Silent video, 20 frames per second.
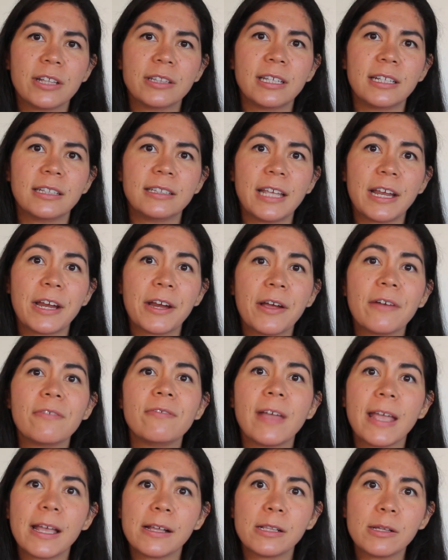that they're
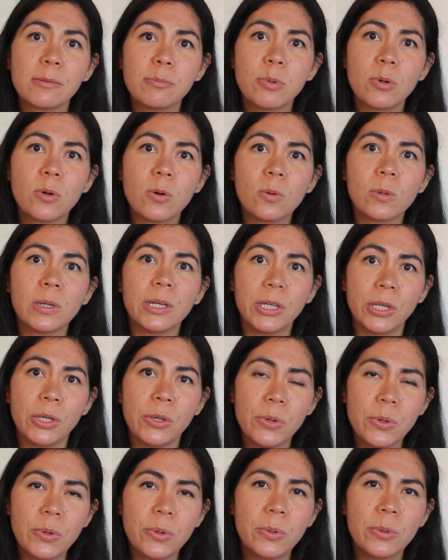available when
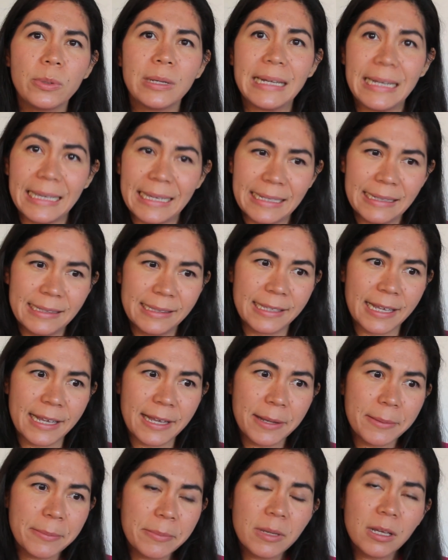you need
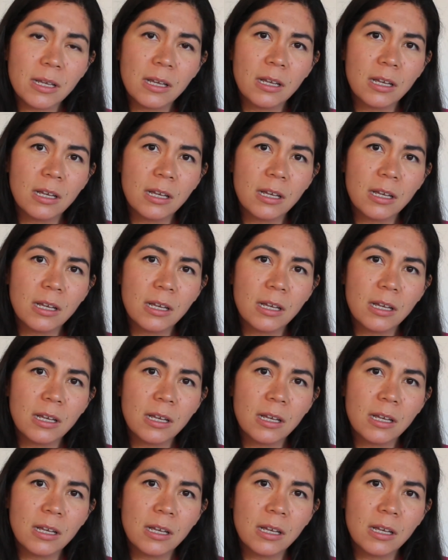them.